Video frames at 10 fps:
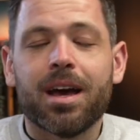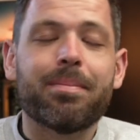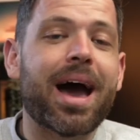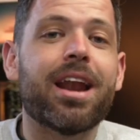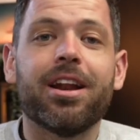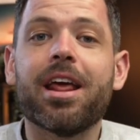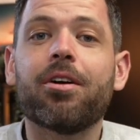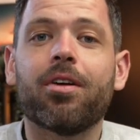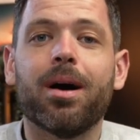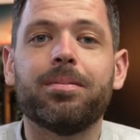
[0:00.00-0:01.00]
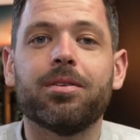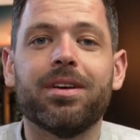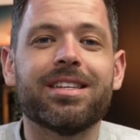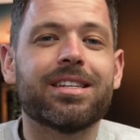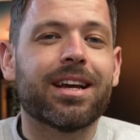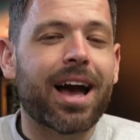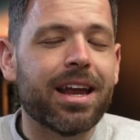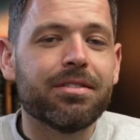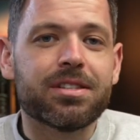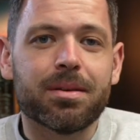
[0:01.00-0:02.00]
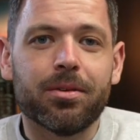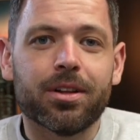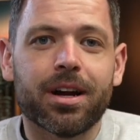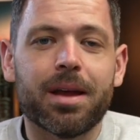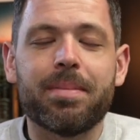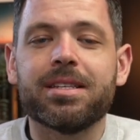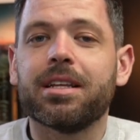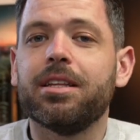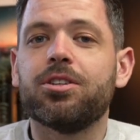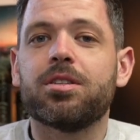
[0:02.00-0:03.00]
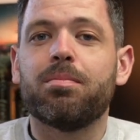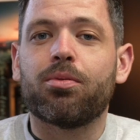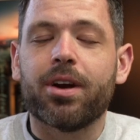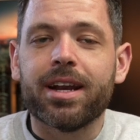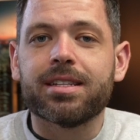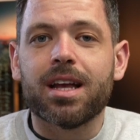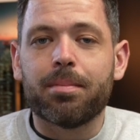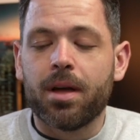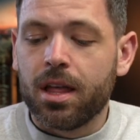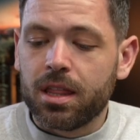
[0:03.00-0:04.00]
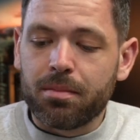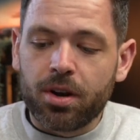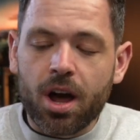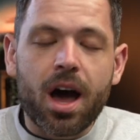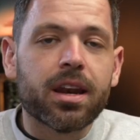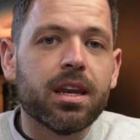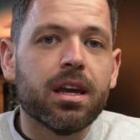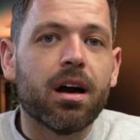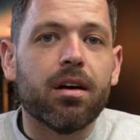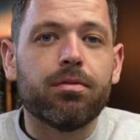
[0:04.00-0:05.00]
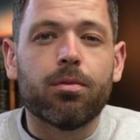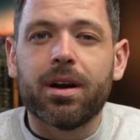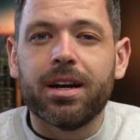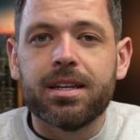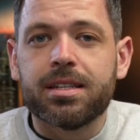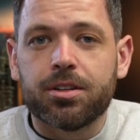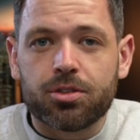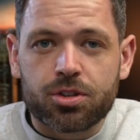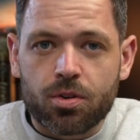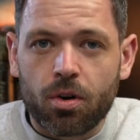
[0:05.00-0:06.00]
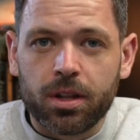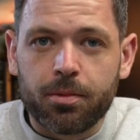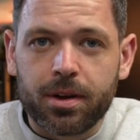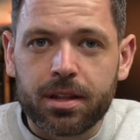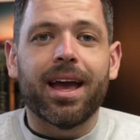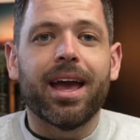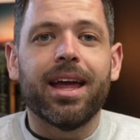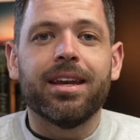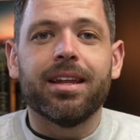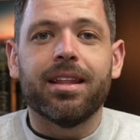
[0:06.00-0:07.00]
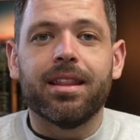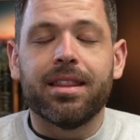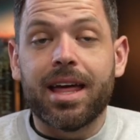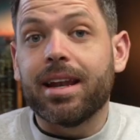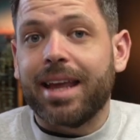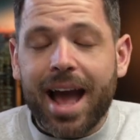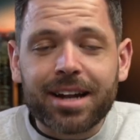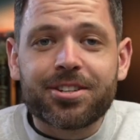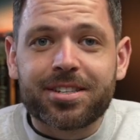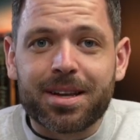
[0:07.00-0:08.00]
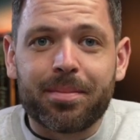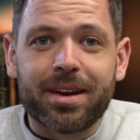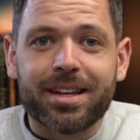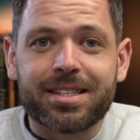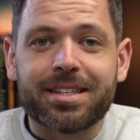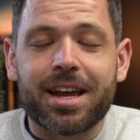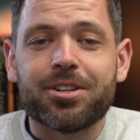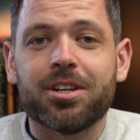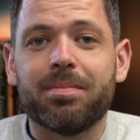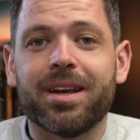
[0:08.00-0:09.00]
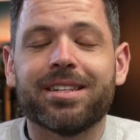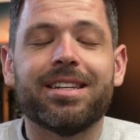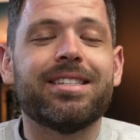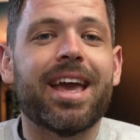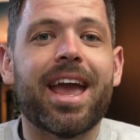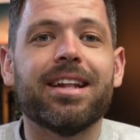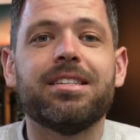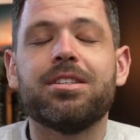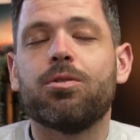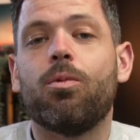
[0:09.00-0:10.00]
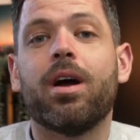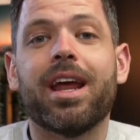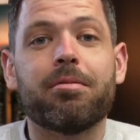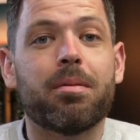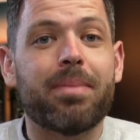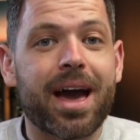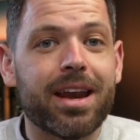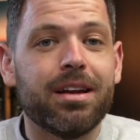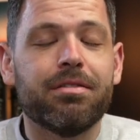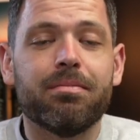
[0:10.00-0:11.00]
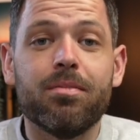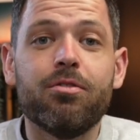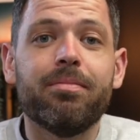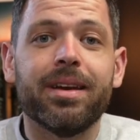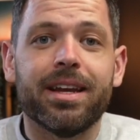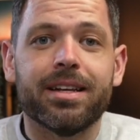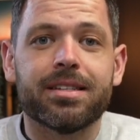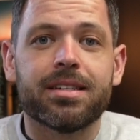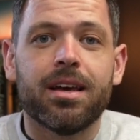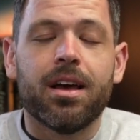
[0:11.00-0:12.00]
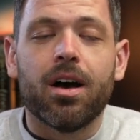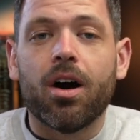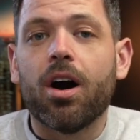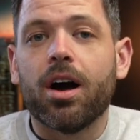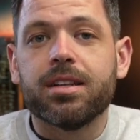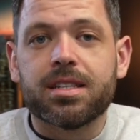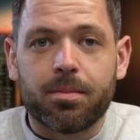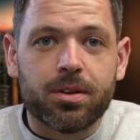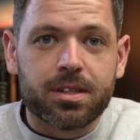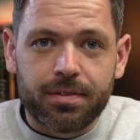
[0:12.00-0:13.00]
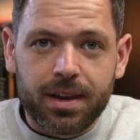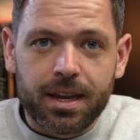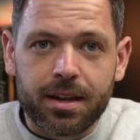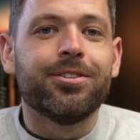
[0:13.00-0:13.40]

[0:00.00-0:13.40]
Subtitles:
A pattern interrupt is kind of similar. It basically just breaks up the monotony of what it is that you're scrolling with and then catches somebody's attention because it's anti to what a repetitive movement is on someone's feed.